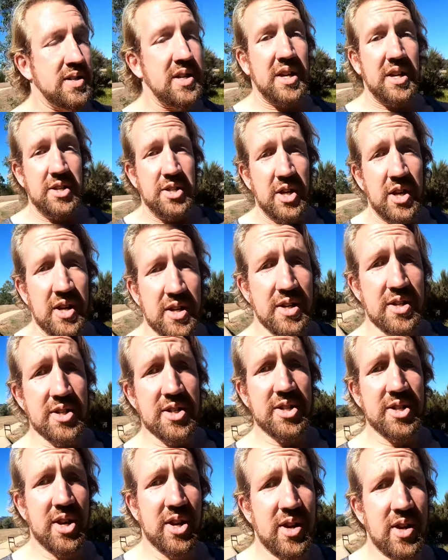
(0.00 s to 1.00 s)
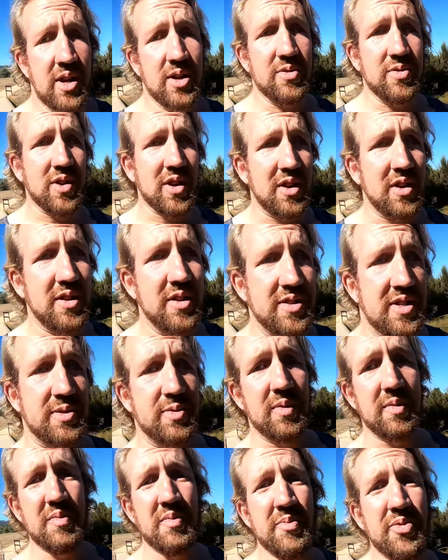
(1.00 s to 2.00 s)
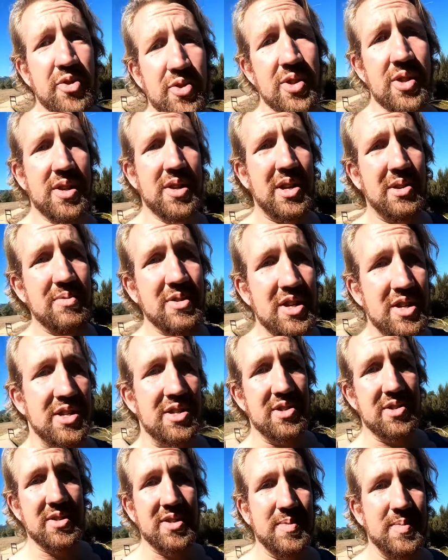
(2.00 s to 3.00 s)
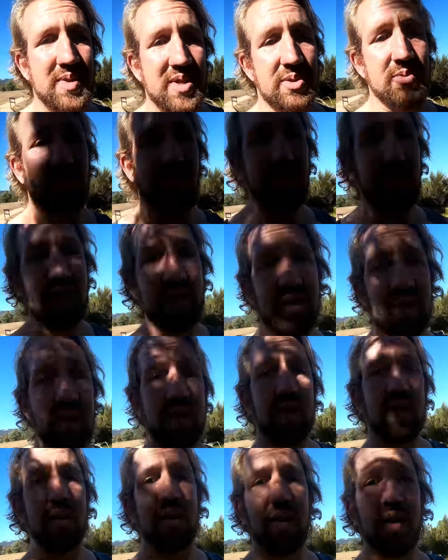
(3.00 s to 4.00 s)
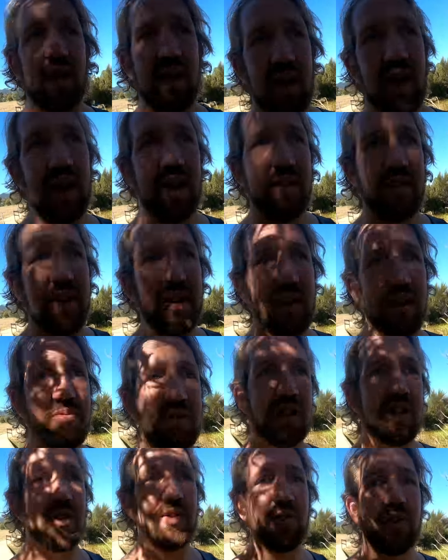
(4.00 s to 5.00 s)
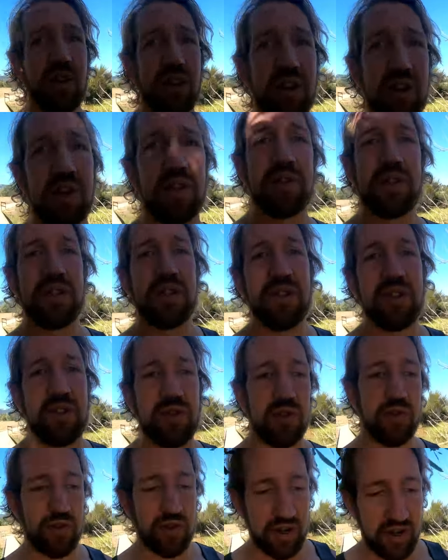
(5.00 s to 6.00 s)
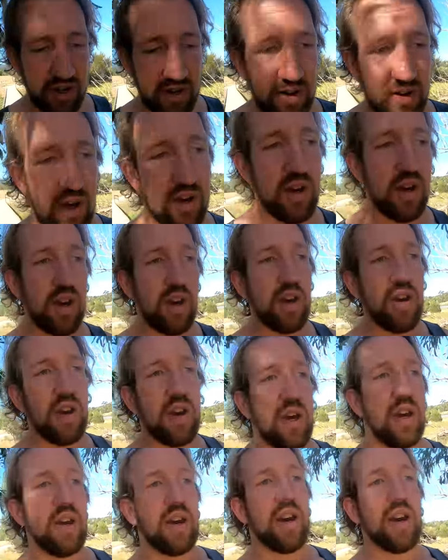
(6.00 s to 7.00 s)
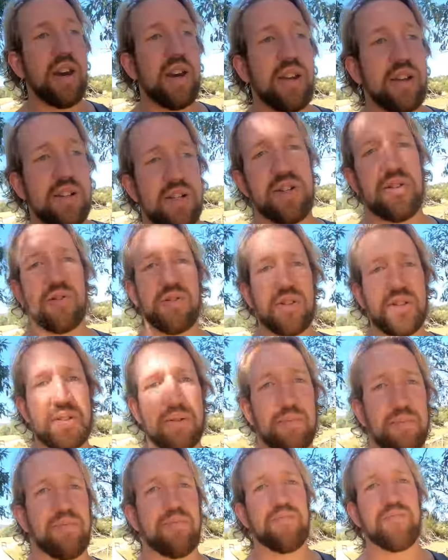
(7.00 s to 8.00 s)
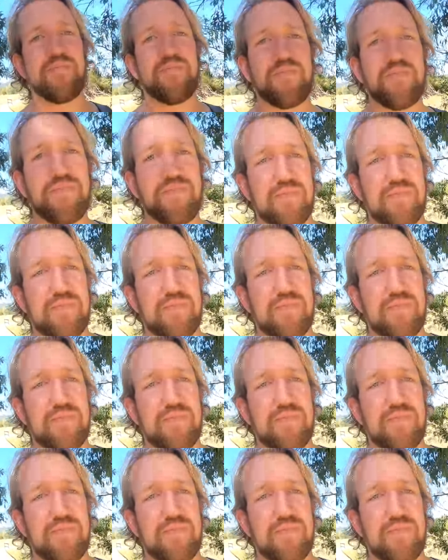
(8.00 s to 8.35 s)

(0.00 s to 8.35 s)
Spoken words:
to get changed, I'll go to the swimming pool and I'm going to do some swimming, and then I'm going to look at going to the sauna and do some,